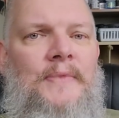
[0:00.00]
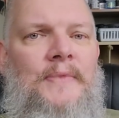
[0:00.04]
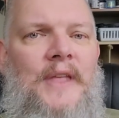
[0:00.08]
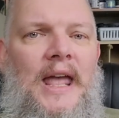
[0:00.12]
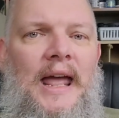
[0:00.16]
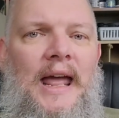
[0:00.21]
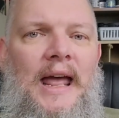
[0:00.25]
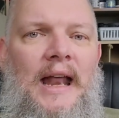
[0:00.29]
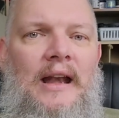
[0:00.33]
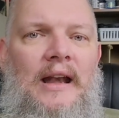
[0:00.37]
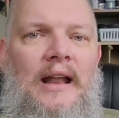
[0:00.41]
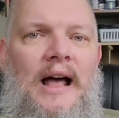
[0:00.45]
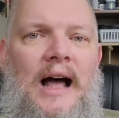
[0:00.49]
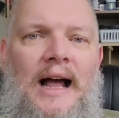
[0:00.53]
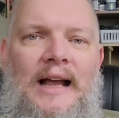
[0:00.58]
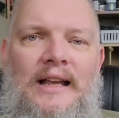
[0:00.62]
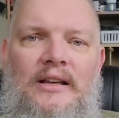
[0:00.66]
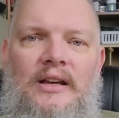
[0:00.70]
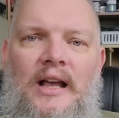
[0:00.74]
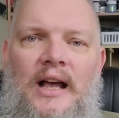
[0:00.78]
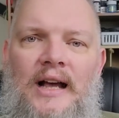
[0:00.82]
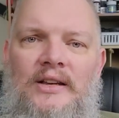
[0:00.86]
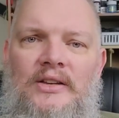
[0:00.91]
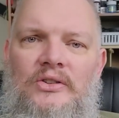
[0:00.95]
And
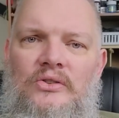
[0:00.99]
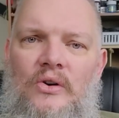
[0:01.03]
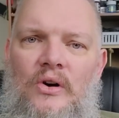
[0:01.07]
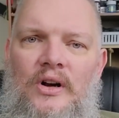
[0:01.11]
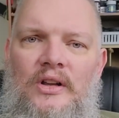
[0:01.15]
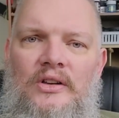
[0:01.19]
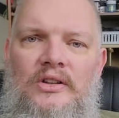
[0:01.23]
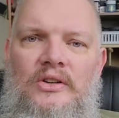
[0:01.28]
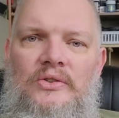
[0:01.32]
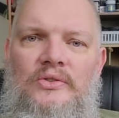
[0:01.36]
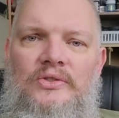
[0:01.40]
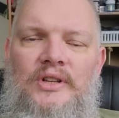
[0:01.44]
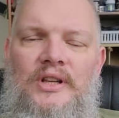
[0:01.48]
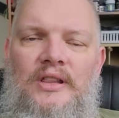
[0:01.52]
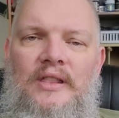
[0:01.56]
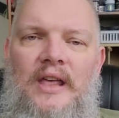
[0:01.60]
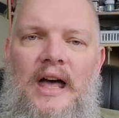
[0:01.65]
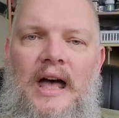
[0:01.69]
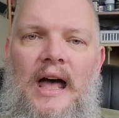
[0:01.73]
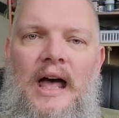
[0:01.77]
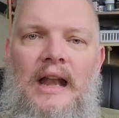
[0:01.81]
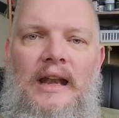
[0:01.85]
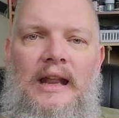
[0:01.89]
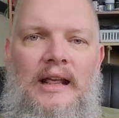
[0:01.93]
I, I, started using
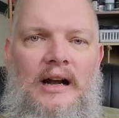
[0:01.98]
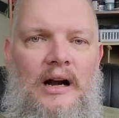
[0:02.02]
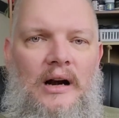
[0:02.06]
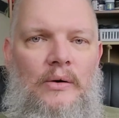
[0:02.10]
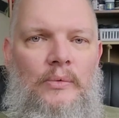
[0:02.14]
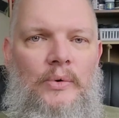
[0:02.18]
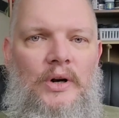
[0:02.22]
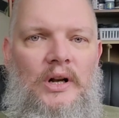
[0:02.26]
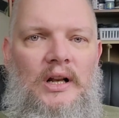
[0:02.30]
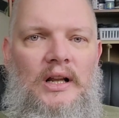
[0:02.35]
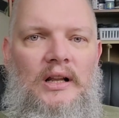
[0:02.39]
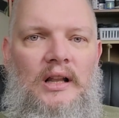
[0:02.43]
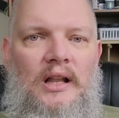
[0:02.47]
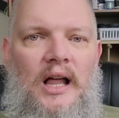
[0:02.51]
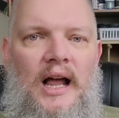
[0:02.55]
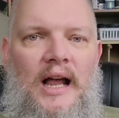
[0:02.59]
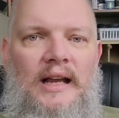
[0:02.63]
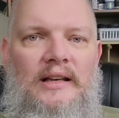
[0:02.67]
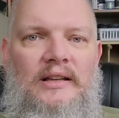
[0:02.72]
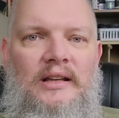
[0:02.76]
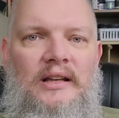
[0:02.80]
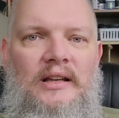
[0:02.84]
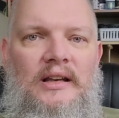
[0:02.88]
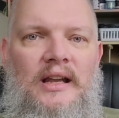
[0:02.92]
that and I really
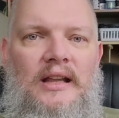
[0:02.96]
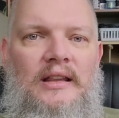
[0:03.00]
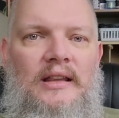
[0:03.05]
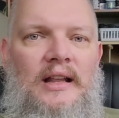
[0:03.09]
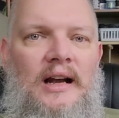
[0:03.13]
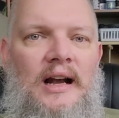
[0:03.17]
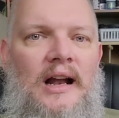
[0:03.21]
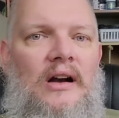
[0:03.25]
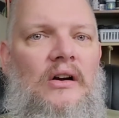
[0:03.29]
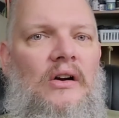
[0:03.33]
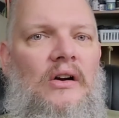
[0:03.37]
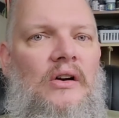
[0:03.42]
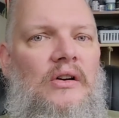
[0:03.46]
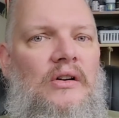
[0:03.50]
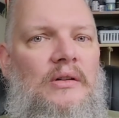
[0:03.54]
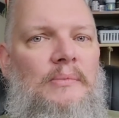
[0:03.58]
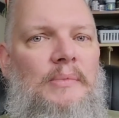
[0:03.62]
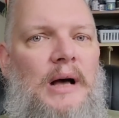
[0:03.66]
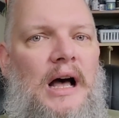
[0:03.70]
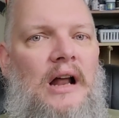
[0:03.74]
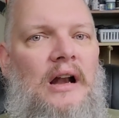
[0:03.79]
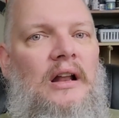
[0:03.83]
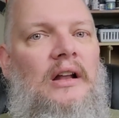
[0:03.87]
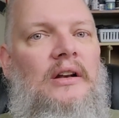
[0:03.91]
liked it. And then I heard
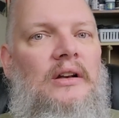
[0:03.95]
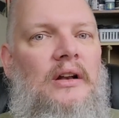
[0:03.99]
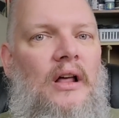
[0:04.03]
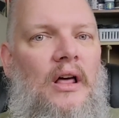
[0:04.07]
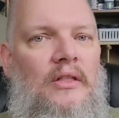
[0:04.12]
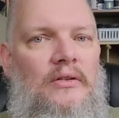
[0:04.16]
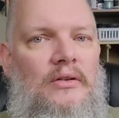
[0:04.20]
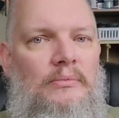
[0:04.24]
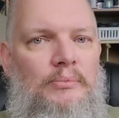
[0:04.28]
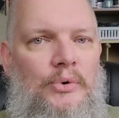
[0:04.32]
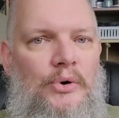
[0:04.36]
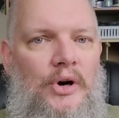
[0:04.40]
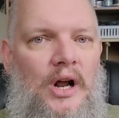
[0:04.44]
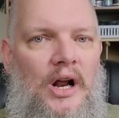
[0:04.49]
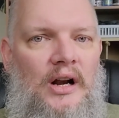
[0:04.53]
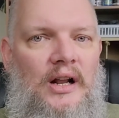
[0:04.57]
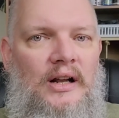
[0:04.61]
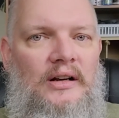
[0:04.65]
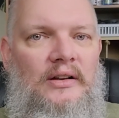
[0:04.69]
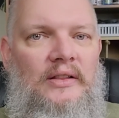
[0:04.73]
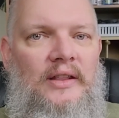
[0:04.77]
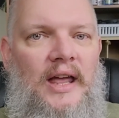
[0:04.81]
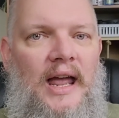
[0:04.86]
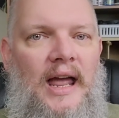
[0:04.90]
about another
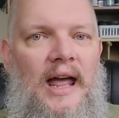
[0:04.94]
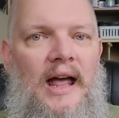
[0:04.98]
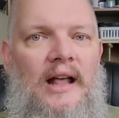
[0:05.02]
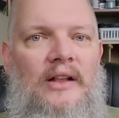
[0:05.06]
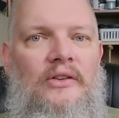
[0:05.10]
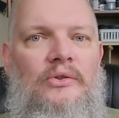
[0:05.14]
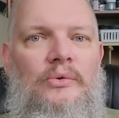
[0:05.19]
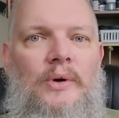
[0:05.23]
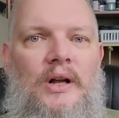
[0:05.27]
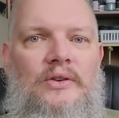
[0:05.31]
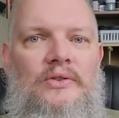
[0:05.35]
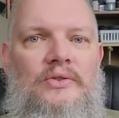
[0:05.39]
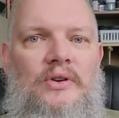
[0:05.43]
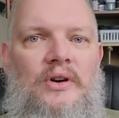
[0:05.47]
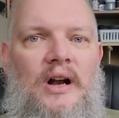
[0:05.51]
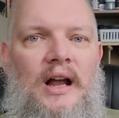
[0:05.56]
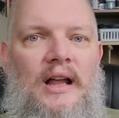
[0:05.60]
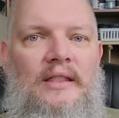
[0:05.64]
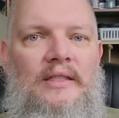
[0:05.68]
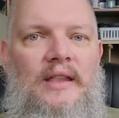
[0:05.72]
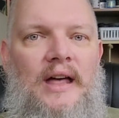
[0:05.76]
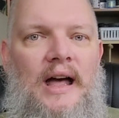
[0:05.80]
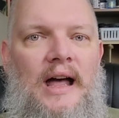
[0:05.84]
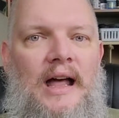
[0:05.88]
product they had, so I
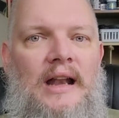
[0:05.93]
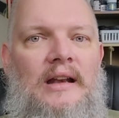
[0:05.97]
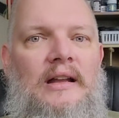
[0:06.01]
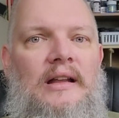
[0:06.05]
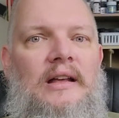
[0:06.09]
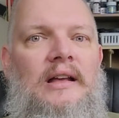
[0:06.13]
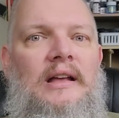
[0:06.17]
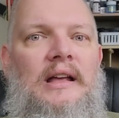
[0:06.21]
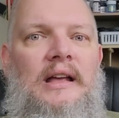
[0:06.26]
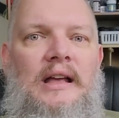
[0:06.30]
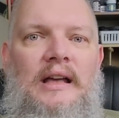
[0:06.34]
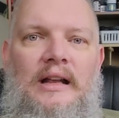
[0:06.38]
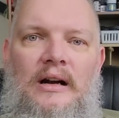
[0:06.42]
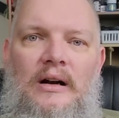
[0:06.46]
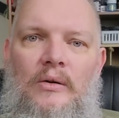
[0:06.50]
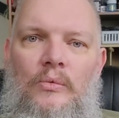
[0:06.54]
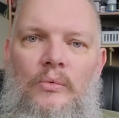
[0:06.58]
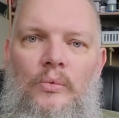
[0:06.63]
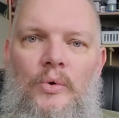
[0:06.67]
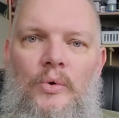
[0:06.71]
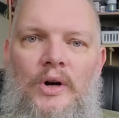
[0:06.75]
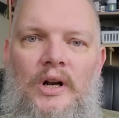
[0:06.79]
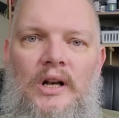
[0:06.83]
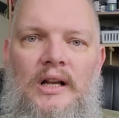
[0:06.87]
tried that and I
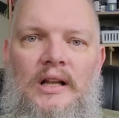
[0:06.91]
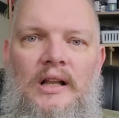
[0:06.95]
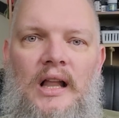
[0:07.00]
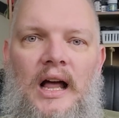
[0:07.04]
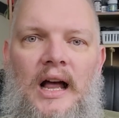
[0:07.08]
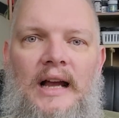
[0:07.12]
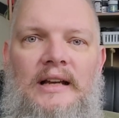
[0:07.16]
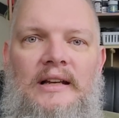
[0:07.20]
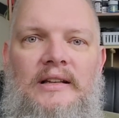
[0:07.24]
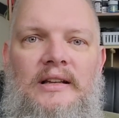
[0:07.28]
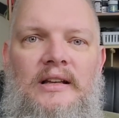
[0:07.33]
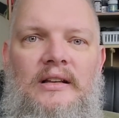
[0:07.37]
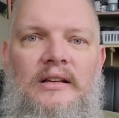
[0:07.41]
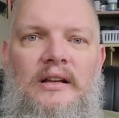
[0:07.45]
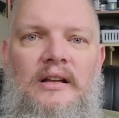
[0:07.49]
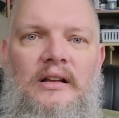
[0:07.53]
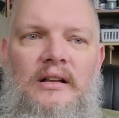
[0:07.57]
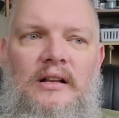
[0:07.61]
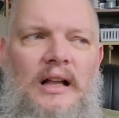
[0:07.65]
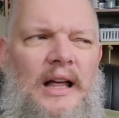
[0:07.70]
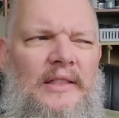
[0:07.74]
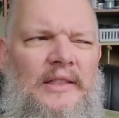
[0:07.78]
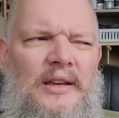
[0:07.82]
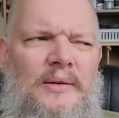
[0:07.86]
really liked it.
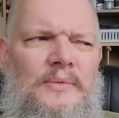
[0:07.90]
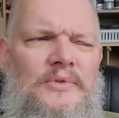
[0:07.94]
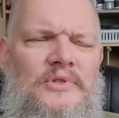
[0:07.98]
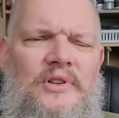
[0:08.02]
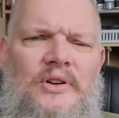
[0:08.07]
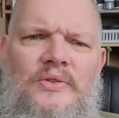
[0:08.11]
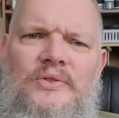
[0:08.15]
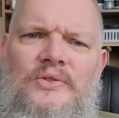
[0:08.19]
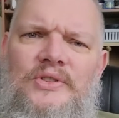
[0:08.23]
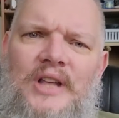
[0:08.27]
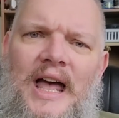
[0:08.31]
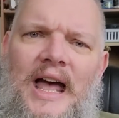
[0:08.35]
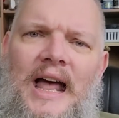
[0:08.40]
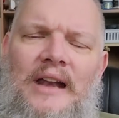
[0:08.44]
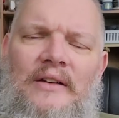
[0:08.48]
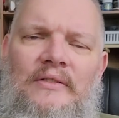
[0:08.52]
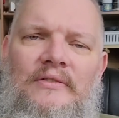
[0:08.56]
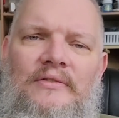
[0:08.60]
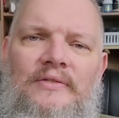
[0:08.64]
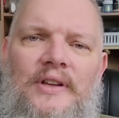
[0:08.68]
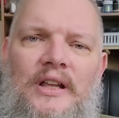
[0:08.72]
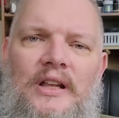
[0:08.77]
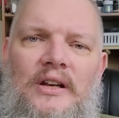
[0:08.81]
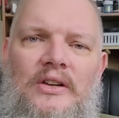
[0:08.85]
I think it was their
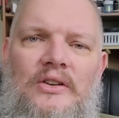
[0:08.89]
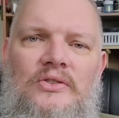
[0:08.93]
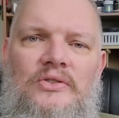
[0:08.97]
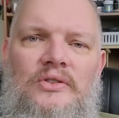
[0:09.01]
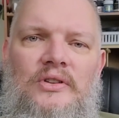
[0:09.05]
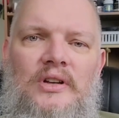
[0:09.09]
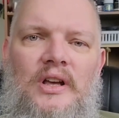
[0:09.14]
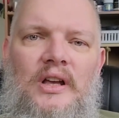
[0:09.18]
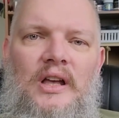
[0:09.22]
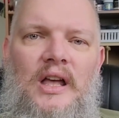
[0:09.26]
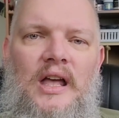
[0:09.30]
satin finish.